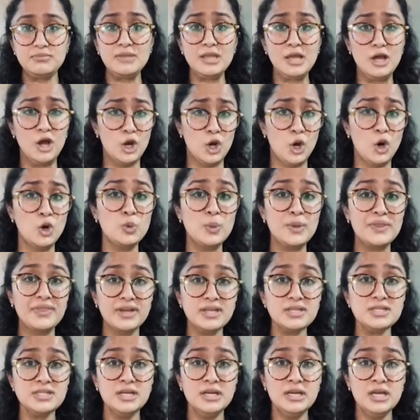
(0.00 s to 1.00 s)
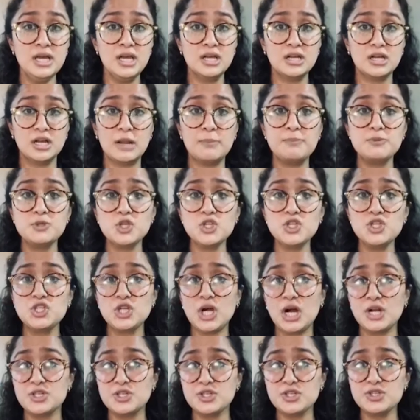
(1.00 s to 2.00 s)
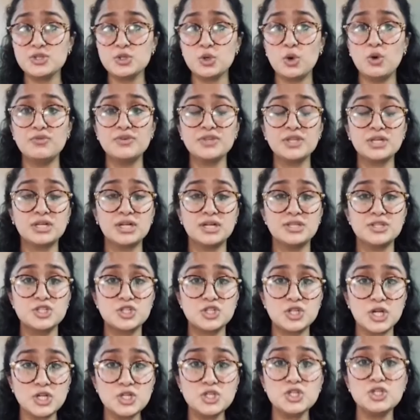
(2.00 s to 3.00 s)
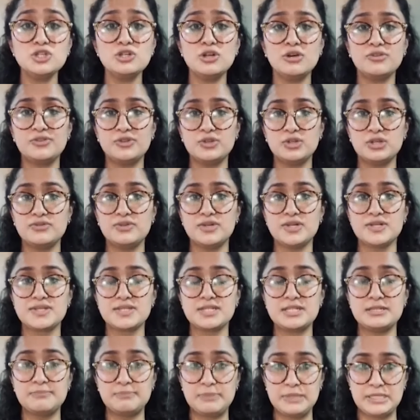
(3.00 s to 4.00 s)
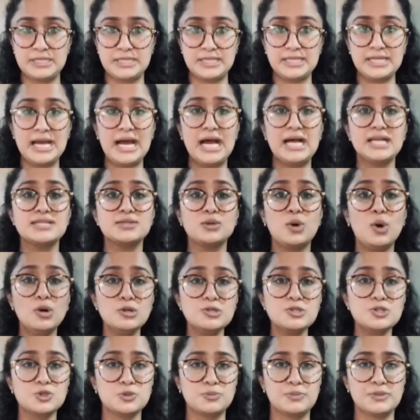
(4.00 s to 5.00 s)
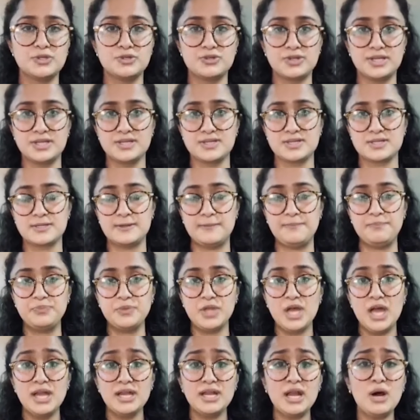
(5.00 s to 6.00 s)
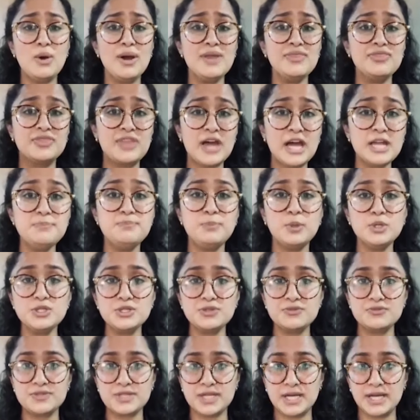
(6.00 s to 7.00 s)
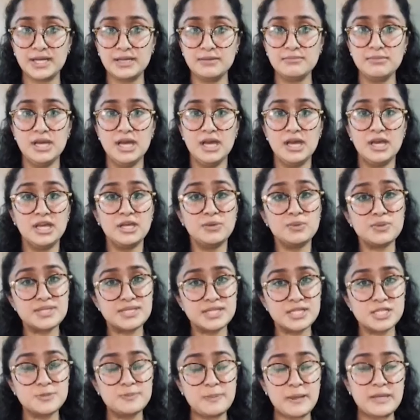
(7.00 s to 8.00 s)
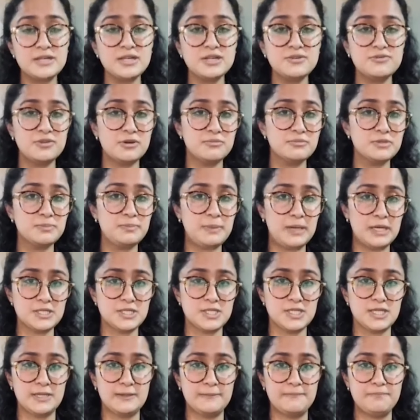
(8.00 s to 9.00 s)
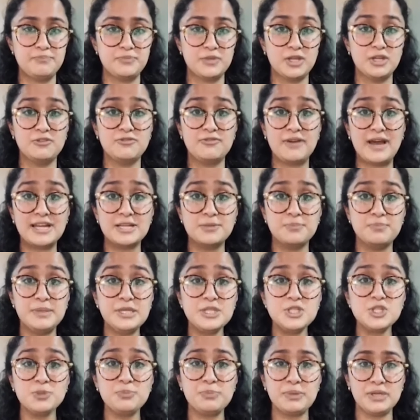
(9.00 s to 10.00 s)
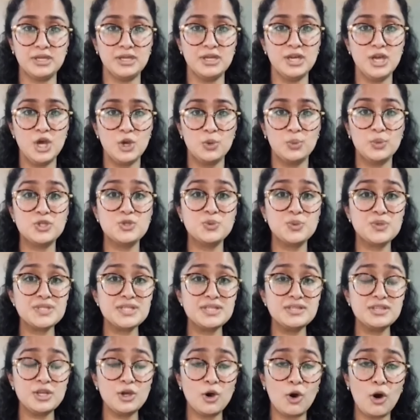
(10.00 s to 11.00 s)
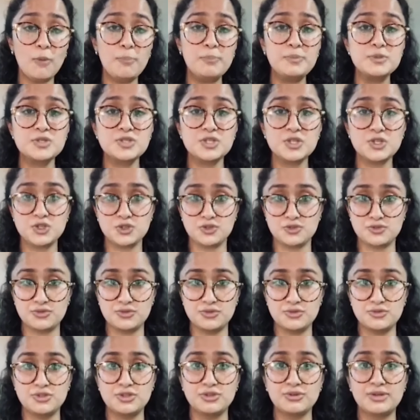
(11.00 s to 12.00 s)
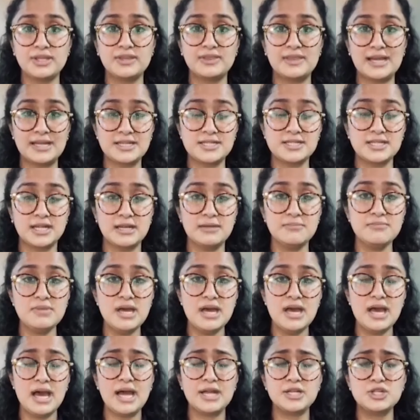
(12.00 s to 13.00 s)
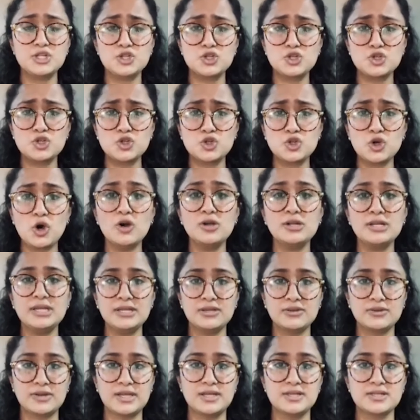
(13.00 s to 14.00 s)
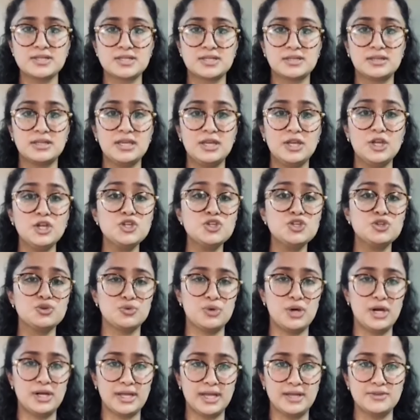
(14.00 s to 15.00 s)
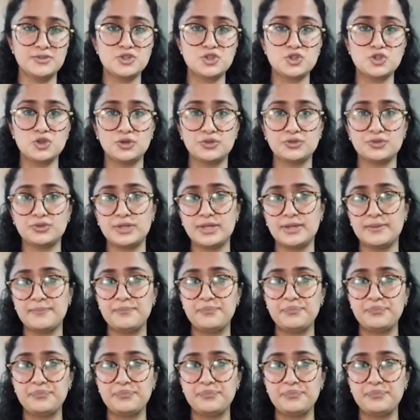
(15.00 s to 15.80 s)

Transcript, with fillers: Along with it, corruption charges over the construction of university building has also been raised. Now at that point of time, he was suspended from the party. In fact, BJP, which was in the opposition during that time, had strongly raised the issue against Choudhary.